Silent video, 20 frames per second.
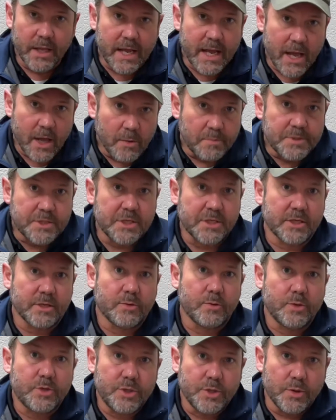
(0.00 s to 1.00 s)
helps
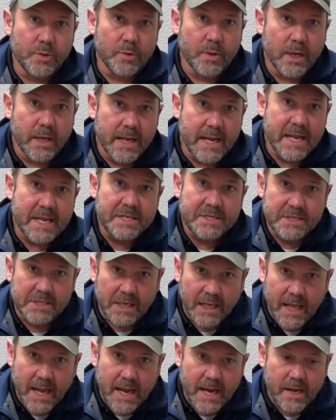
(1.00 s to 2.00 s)
to
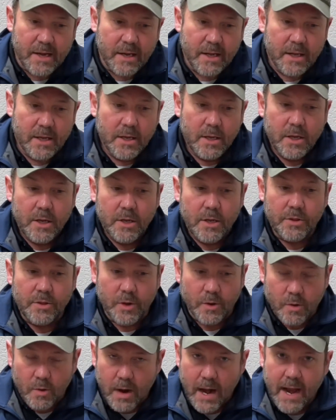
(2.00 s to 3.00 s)
insulate the
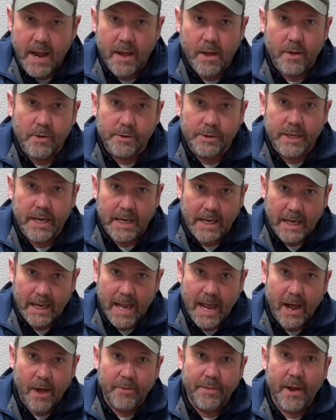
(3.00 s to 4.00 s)
ground and
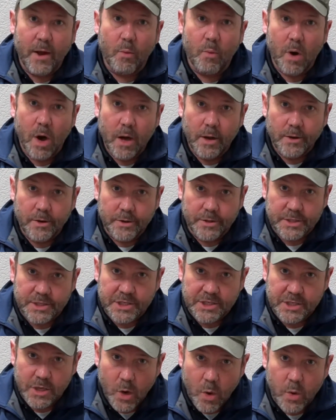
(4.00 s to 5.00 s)
allow that water to
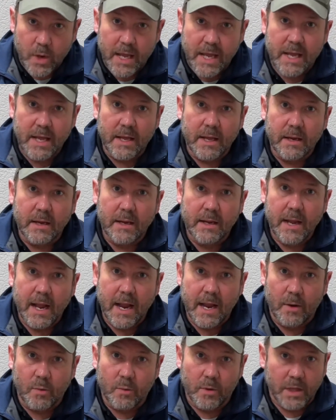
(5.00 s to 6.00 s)
soak in,
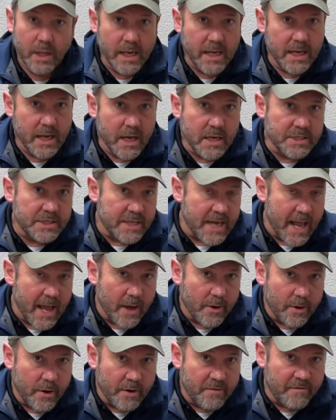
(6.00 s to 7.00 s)
and really cuts
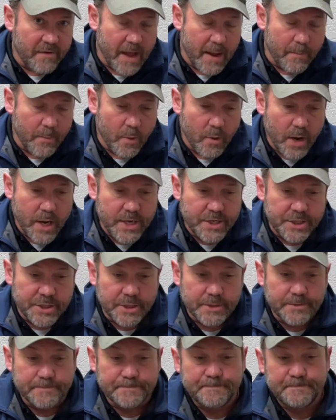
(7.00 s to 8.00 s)
down on
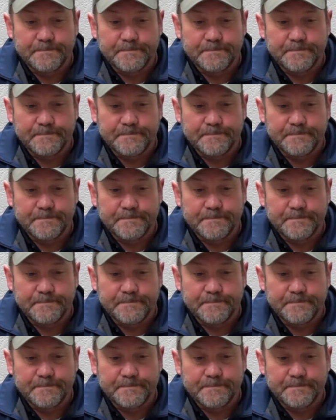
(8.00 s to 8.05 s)
evaporation.